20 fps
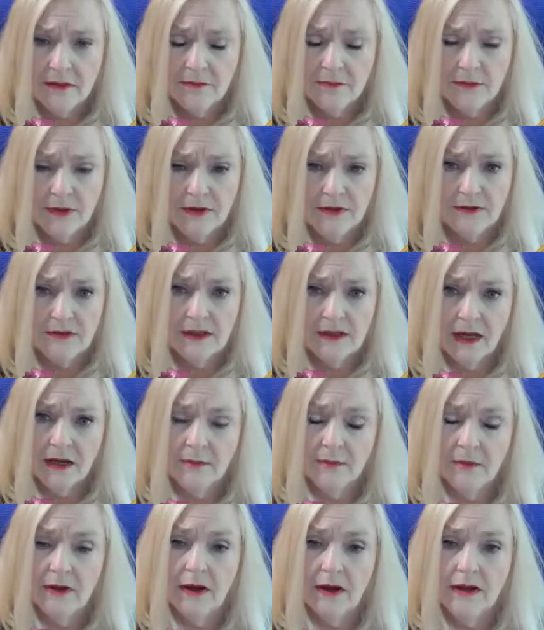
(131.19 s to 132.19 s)
mother
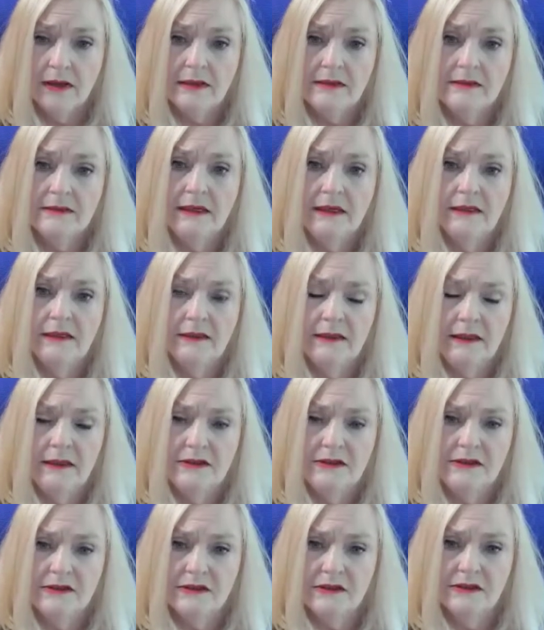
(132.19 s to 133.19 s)
type goddess that
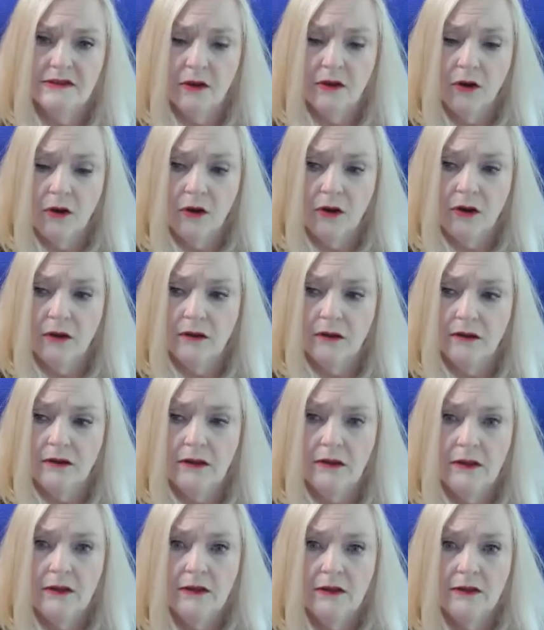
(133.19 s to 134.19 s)
teaches us all
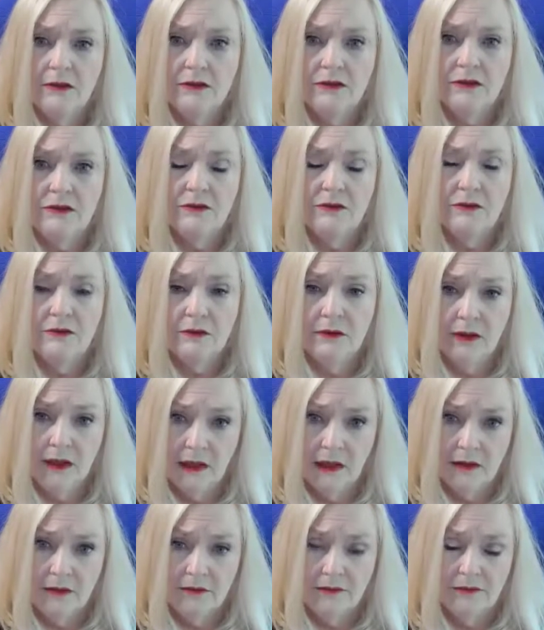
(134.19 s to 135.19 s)
to
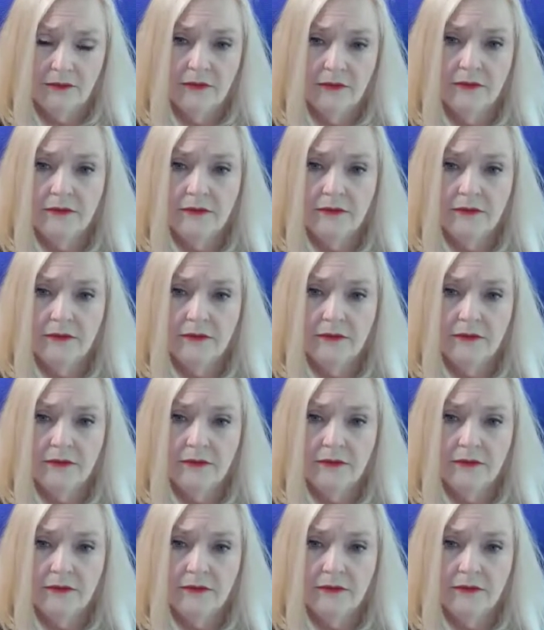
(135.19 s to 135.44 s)
love